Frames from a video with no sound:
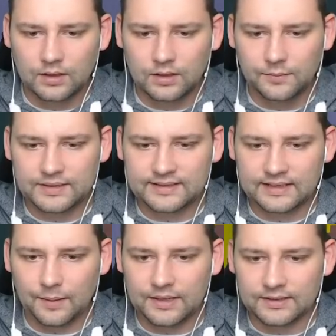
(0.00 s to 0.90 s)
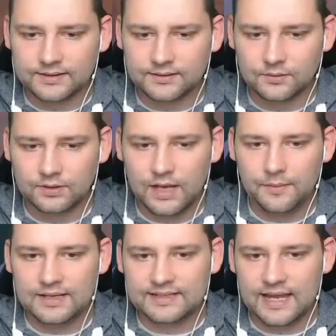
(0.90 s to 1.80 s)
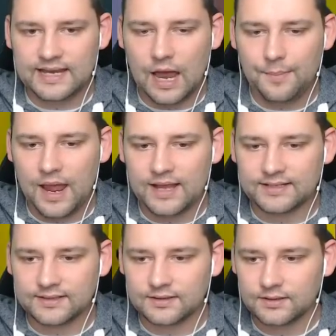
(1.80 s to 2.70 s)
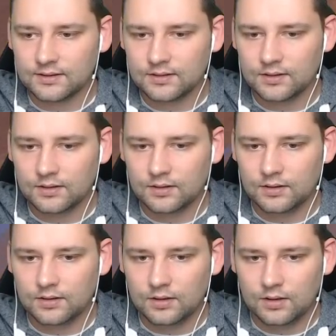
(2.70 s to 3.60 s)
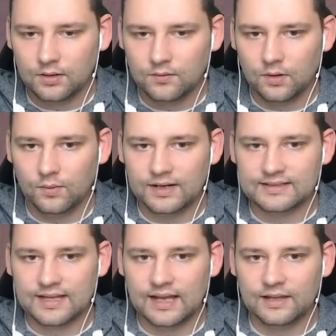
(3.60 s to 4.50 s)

Let me see that piece. Let me see that piece. What is that?